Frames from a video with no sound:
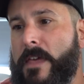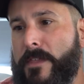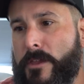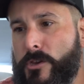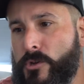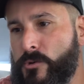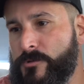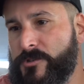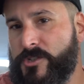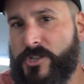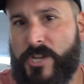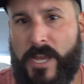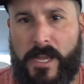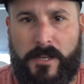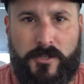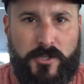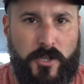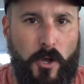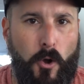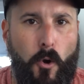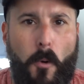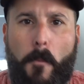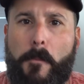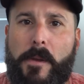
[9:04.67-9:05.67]
and then you'll change
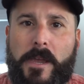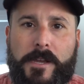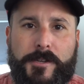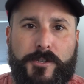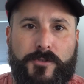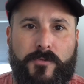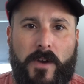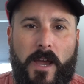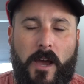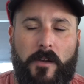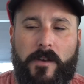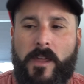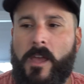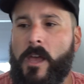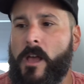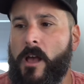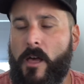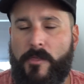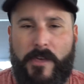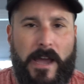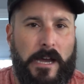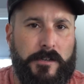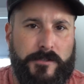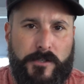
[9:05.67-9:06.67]
the homepage around
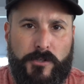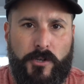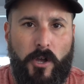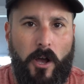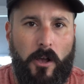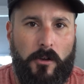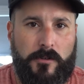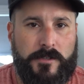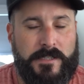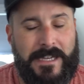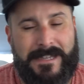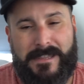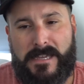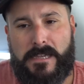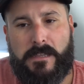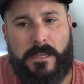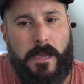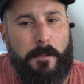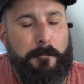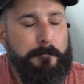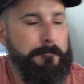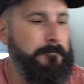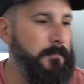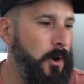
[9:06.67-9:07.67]
$1,000. I think
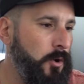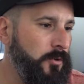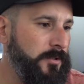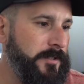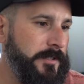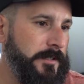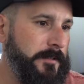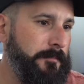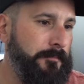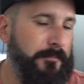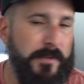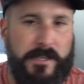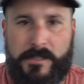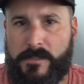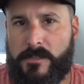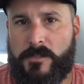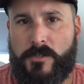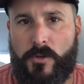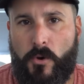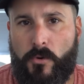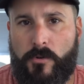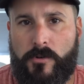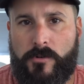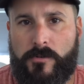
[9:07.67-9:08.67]
that most
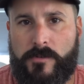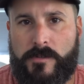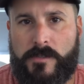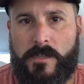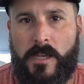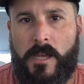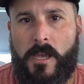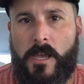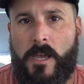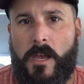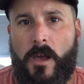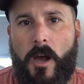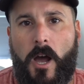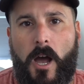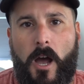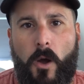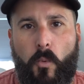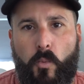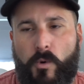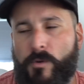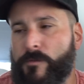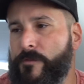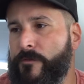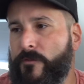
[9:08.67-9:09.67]
business owners
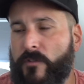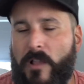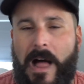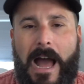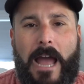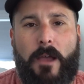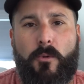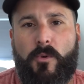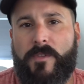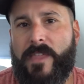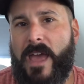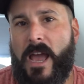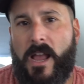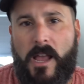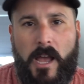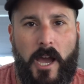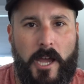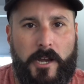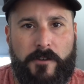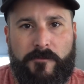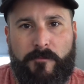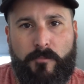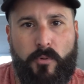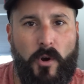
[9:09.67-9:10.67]
will fly with that
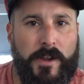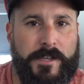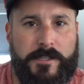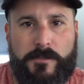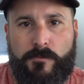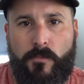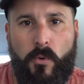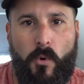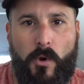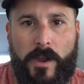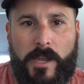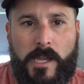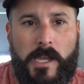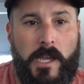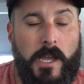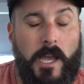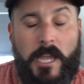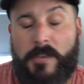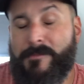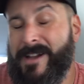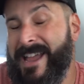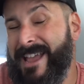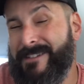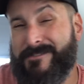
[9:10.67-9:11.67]
kind of price point.
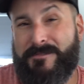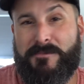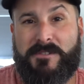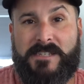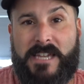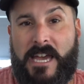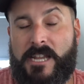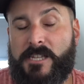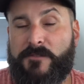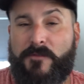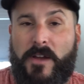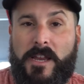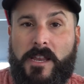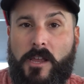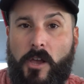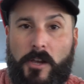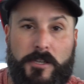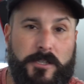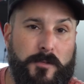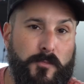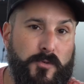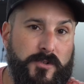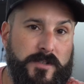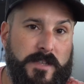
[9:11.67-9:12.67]
You might have some satisfied
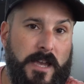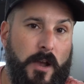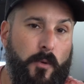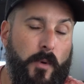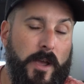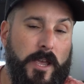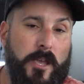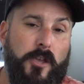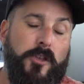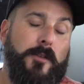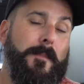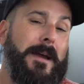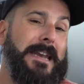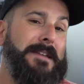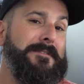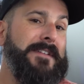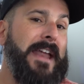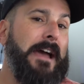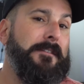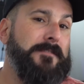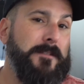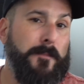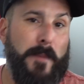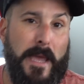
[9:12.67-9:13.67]
customers that way. You might
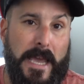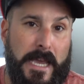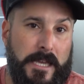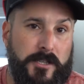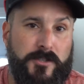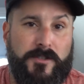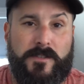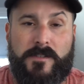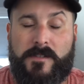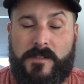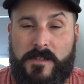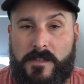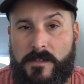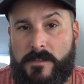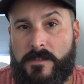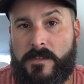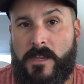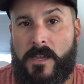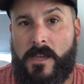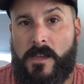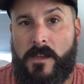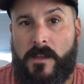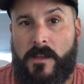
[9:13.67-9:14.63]
even have some agencies